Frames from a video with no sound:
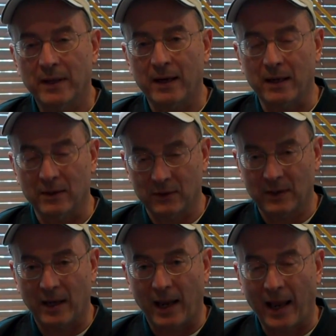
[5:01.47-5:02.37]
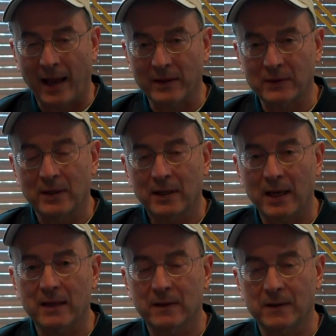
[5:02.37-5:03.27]
that is, as
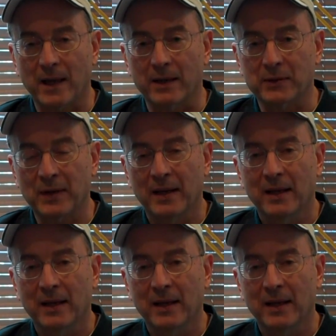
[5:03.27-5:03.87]
Keith says,